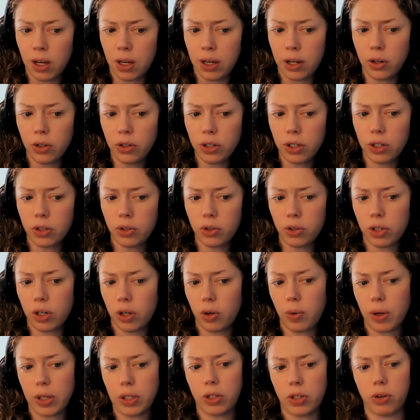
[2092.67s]
Here's an interesting
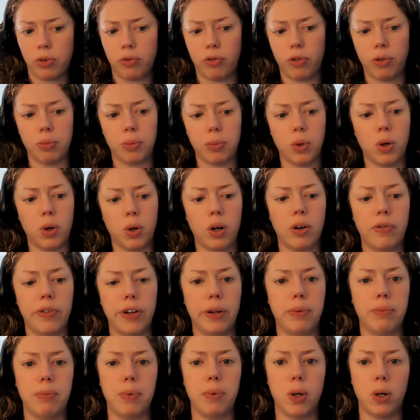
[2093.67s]
question from Laura
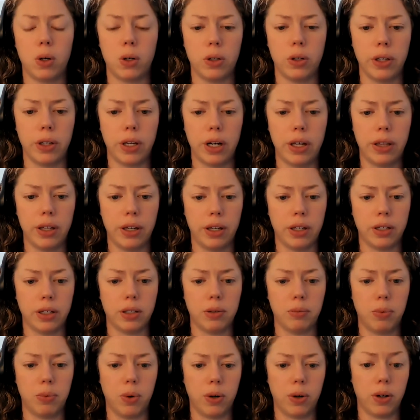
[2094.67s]
Van Berkel that I think is
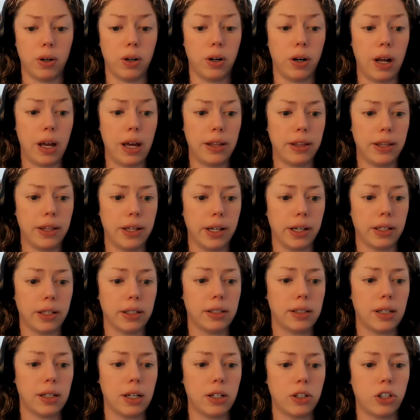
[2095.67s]
important on
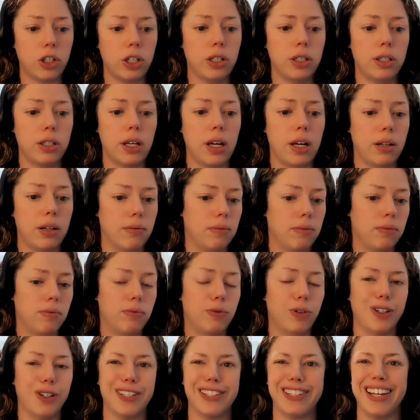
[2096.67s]
ethics. She said,
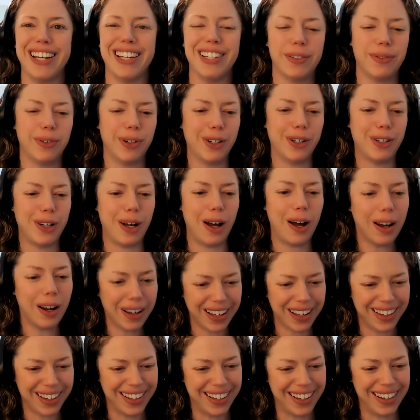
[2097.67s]
first, thanks for your
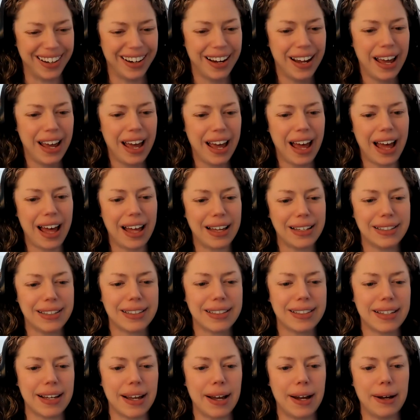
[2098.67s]
talk, and then
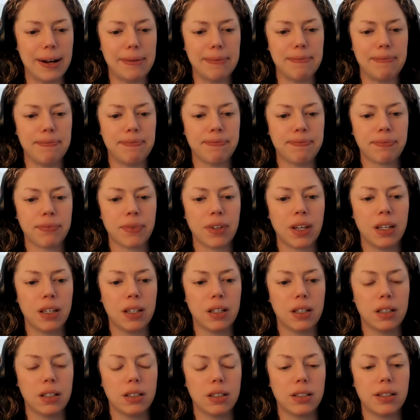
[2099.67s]
asks,
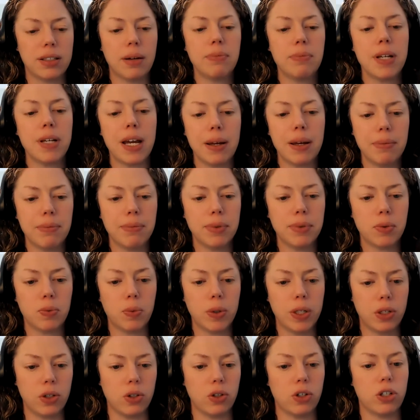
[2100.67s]
sometimes
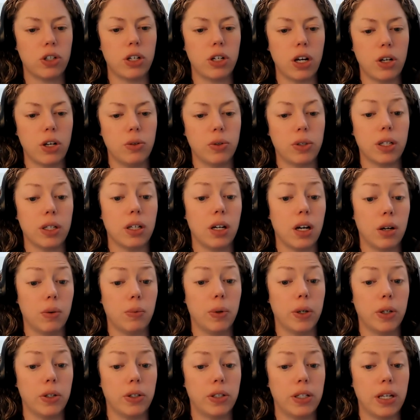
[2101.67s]
research done using
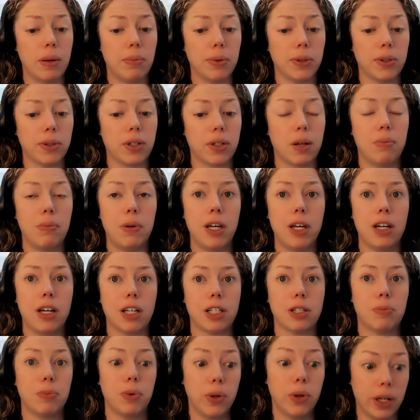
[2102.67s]
non-weird samples can be
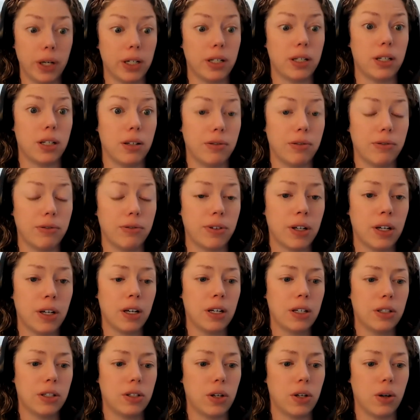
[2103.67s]
exploitative.
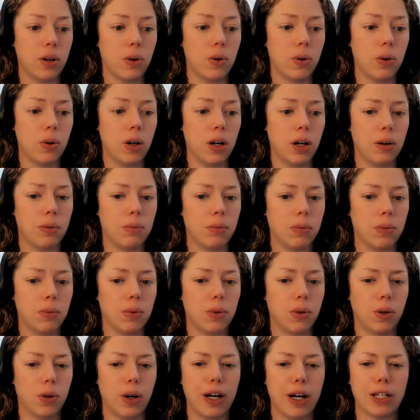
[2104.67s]
So,
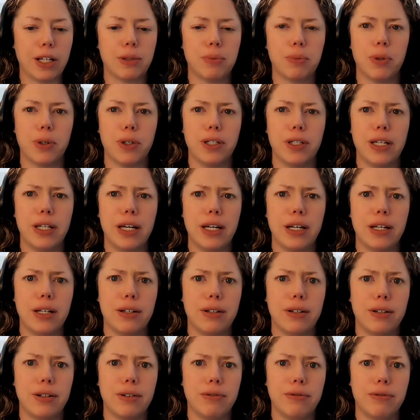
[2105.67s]
or
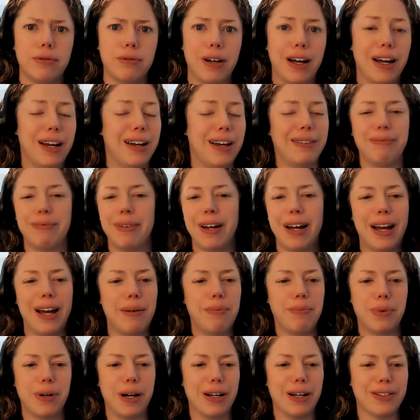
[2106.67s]
exploitative.
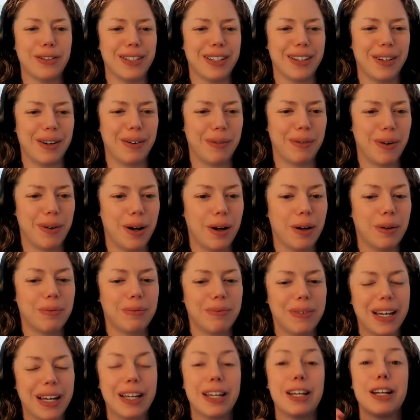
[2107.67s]
I'm pronouncing that wrong.
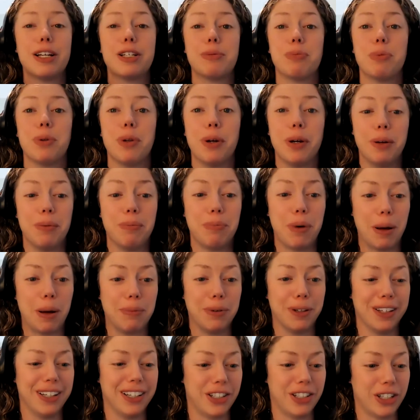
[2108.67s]
It can exploit
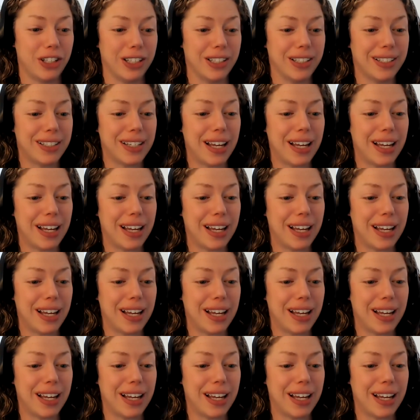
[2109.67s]
populations.